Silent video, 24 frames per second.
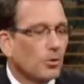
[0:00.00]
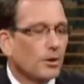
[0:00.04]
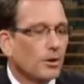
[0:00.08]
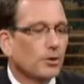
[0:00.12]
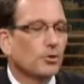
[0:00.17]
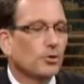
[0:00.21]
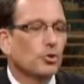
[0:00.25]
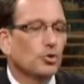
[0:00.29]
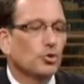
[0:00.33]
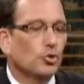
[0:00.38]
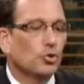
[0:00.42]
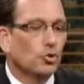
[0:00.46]
a
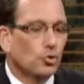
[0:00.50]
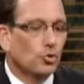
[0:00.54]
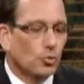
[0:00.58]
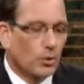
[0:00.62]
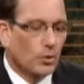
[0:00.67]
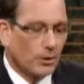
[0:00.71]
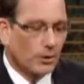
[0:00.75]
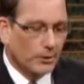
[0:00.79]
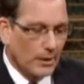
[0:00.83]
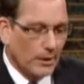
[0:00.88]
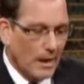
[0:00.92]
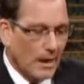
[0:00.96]
lawyer, you
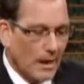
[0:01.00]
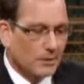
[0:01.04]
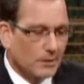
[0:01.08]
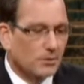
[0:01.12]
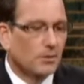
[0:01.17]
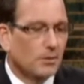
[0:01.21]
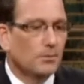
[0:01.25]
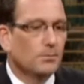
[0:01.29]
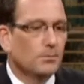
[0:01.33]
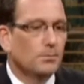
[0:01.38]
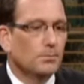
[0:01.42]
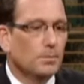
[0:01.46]
will
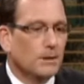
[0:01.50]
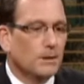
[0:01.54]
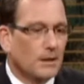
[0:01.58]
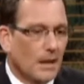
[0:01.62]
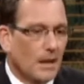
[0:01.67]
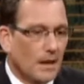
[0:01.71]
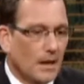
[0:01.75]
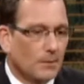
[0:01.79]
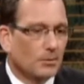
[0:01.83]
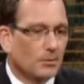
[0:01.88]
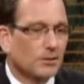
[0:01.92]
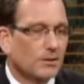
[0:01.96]
not
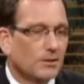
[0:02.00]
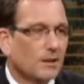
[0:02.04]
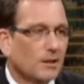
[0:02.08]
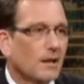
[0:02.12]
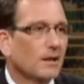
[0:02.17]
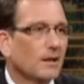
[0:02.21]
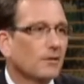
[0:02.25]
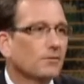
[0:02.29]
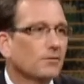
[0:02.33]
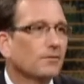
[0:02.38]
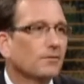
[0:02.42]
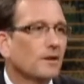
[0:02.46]
be able to
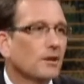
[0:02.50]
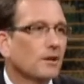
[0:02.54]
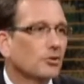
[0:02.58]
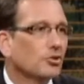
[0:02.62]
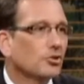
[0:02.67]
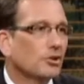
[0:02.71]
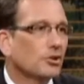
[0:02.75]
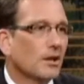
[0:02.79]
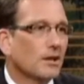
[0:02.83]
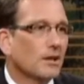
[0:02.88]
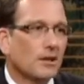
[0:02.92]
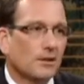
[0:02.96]
get a
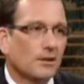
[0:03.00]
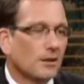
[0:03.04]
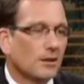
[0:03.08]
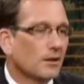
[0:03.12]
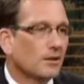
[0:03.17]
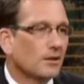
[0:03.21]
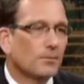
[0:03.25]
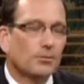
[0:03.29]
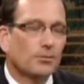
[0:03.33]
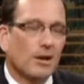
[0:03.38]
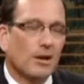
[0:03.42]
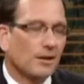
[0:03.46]
fair shake
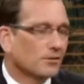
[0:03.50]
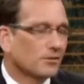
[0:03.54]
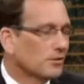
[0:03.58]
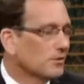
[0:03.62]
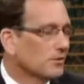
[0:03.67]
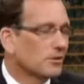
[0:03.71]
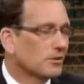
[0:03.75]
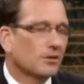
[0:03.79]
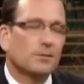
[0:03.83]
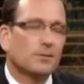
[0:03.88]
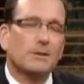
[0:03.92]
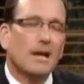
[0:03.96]
in the
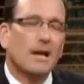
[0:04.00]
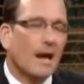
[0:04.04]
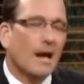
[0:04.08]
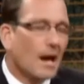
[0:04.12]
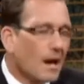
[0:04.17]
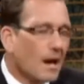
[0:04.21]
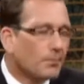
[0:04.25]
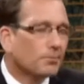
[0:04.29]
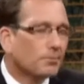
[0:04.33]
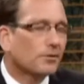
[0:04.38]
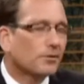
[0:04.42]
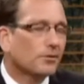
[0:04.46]
process. It's going to be
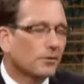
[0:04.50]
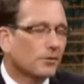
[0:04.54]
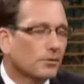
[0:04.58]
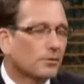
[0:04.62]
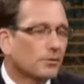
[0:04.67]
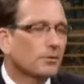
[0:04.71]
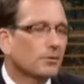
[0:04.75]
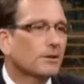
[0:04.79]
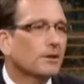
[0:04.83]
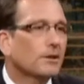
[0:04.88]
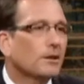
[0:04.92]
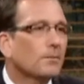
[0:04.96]

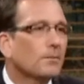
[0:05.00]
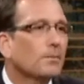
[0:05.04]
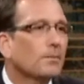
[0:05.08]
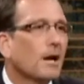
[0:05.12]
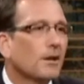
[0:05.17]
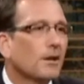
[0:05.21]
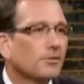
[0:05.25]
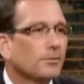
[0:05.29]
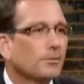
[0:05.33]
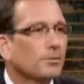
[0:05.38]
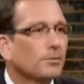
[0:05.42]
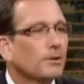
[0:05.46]
absolutely
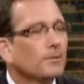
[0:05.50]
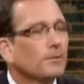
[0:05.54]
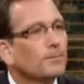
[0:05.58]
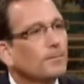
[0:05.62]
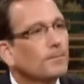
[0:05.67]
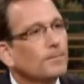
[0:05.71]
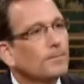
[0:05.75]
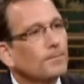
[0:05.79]
impossible.